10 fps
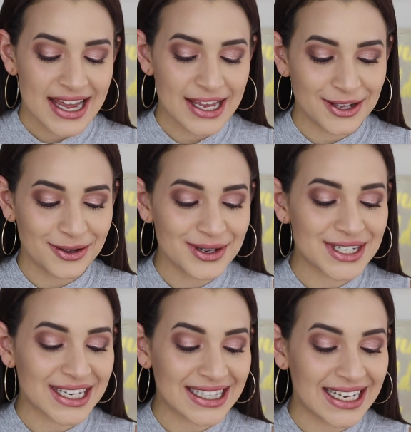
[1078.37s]
a
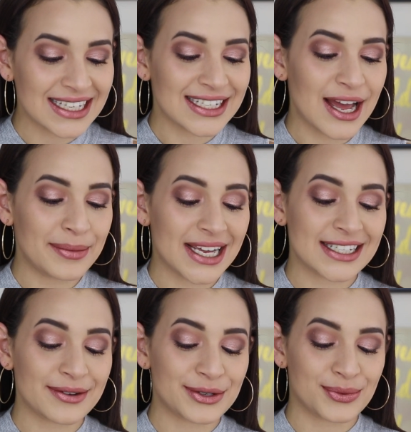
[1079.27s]
huge letdown
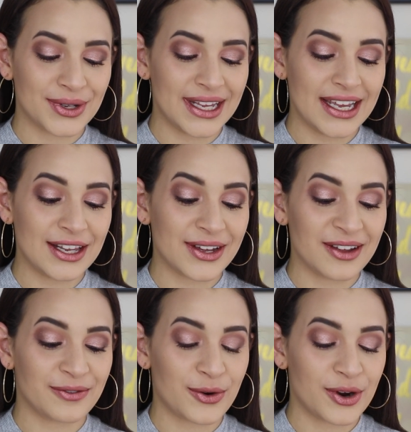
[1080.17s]
because I was really
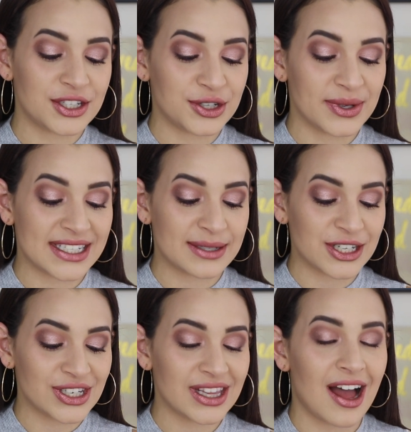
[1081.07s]
looking forward to especially the